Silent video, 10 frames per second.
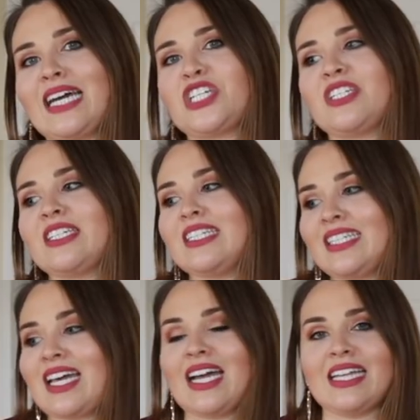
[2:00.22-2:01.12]
actually
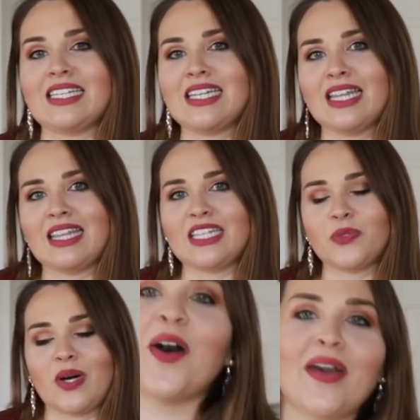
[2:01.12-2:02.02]
designed
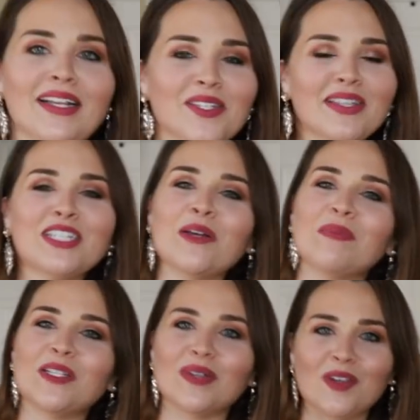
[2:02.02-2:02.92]
this well. Okay, so let's jump
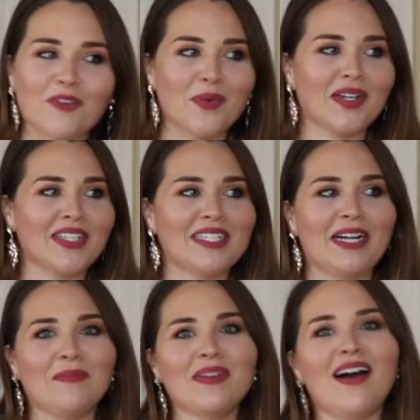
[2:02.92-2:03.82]
into it though, for real this
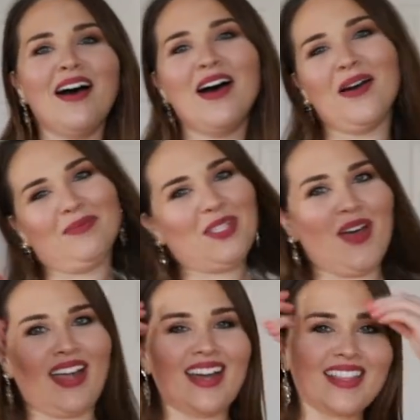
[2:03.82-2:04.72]
time. So
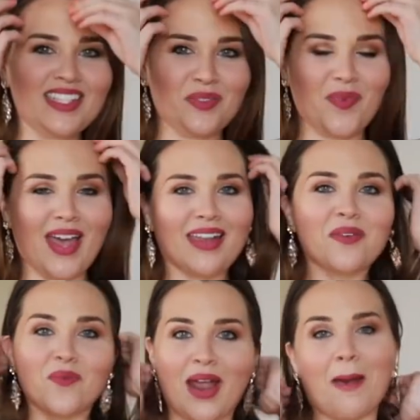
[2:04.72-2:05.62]
I got this
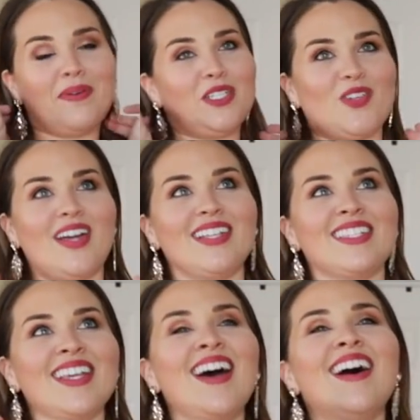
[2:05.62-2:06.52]
red wrap
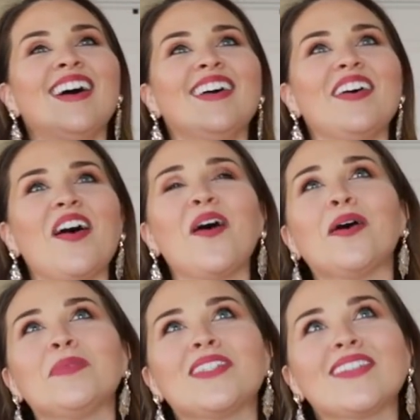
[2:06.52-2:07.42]
dress.
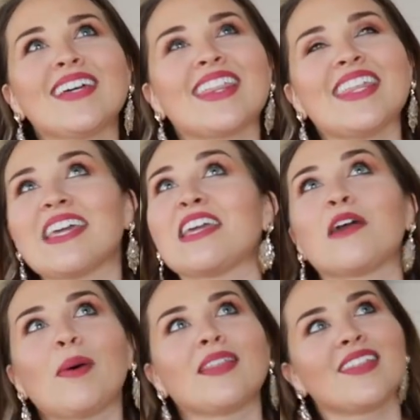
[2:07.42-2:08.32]
Oh, I'm still like
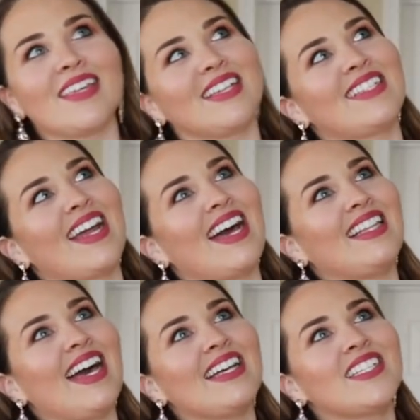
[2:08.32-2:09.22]
thinking about the things that I
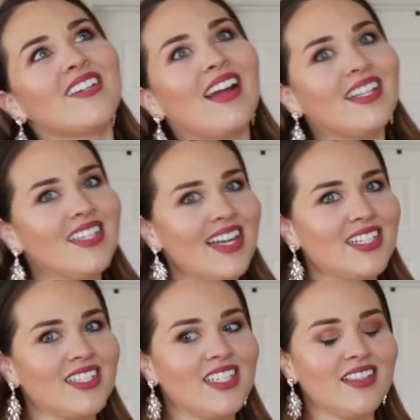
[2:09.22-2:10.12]
got last year. I did
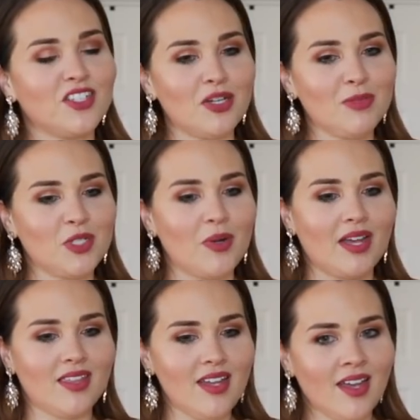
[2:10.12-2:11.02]
actually see the jumpsuit.
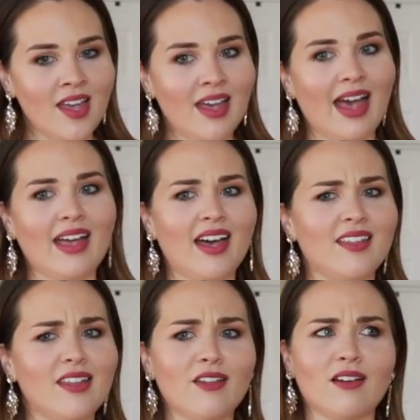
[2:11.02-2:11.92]
I think I
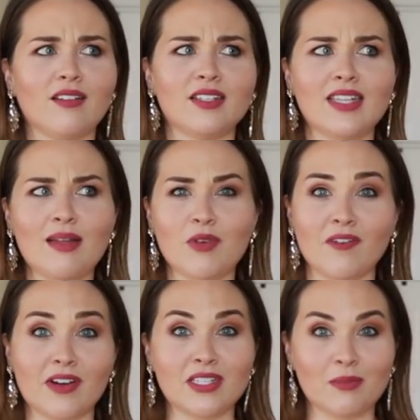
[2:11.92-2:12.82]
got either the same or
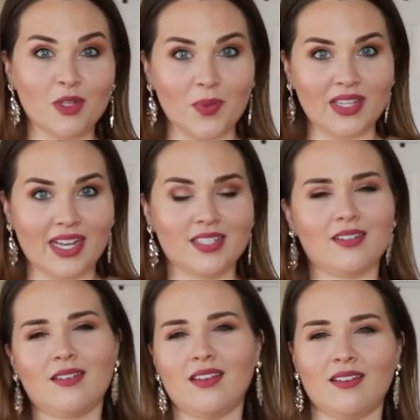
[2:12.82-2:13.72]
a very similar one last
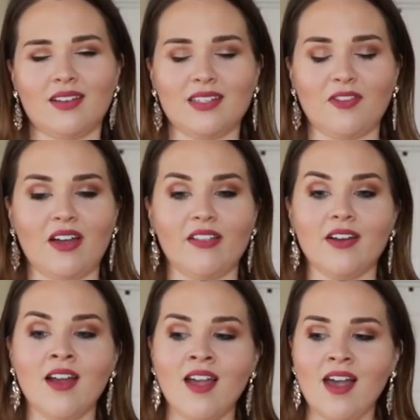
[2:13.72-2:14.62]
year. I think a different
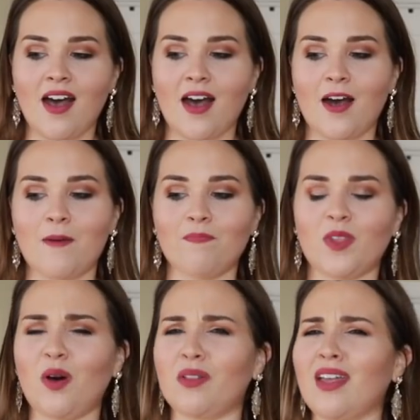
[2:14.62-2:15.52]
color.
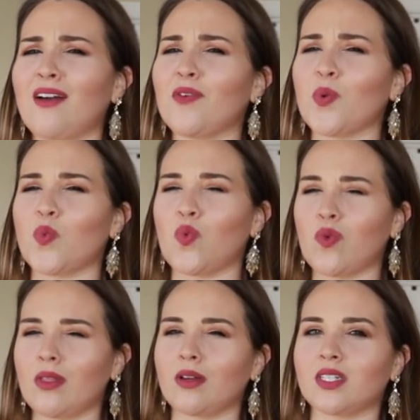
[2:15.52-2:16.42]
Oh, they have
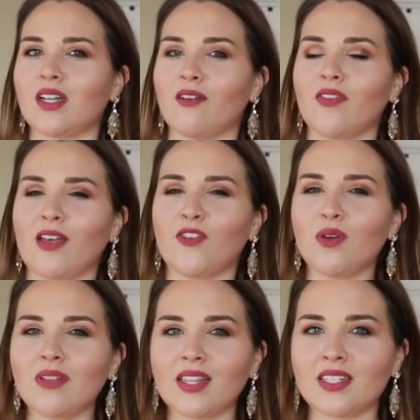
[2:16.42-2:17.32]
really good stuff. If you
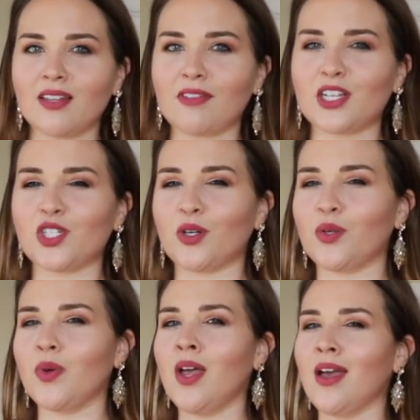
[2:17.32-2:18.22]
don't like the stuff that I show
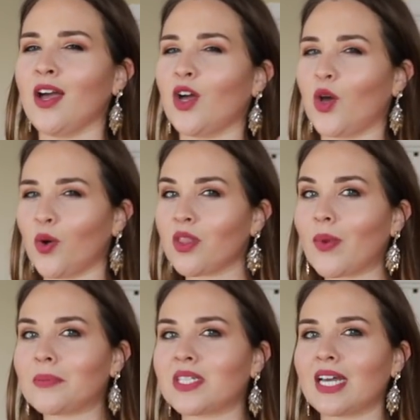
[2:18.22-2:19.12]
you, go to the
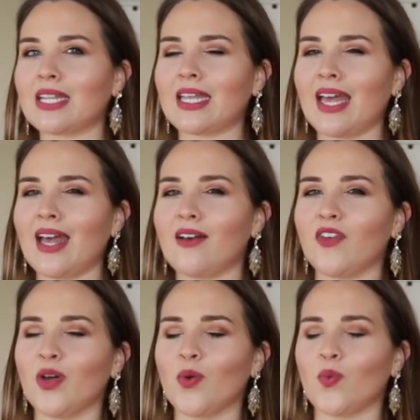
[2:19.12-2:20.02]
website. They
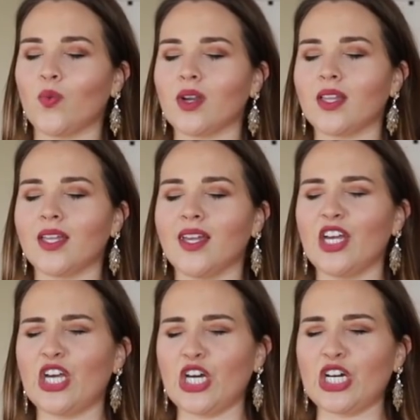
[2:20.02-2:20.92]
have
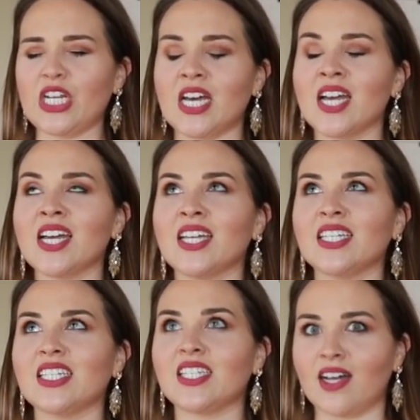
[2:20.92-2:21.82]
really good
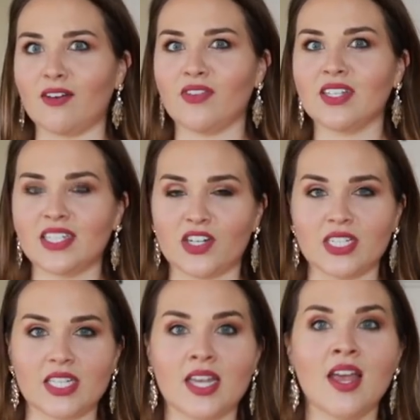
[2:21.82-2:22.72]
stuff,
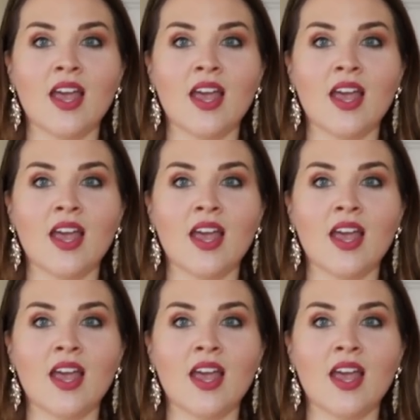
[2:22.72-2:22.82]
seriously.